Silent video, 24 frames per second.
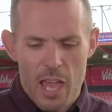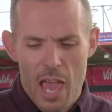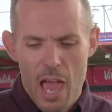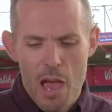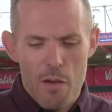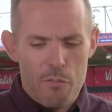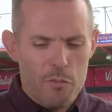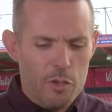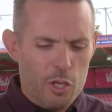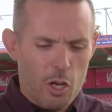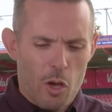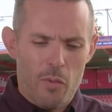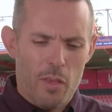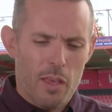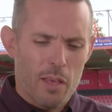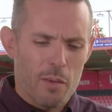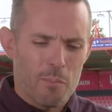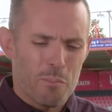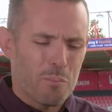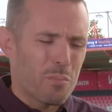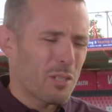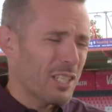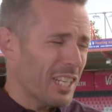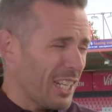they have you know
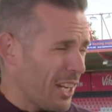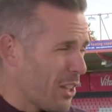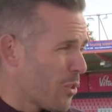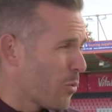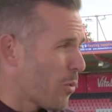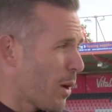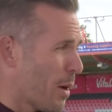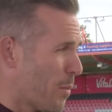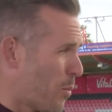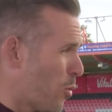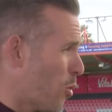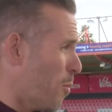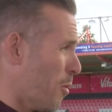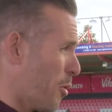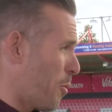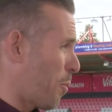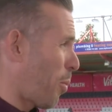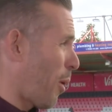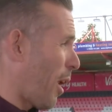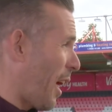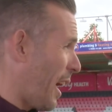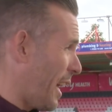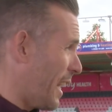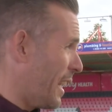they're particularly the way
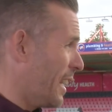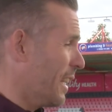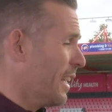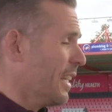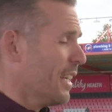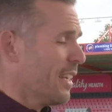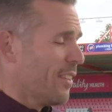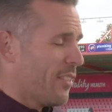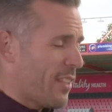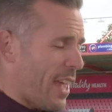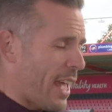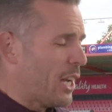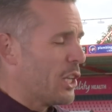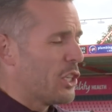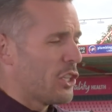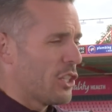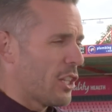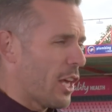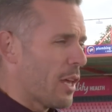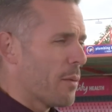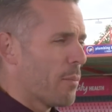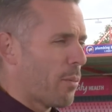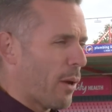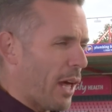Bournemouth play, the
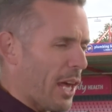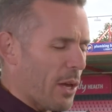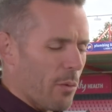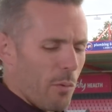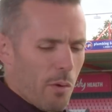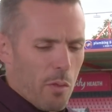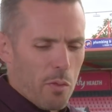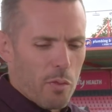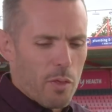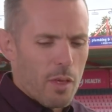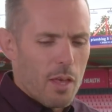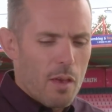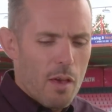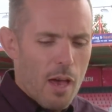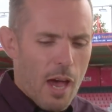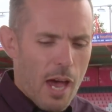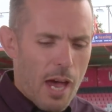energy they play with.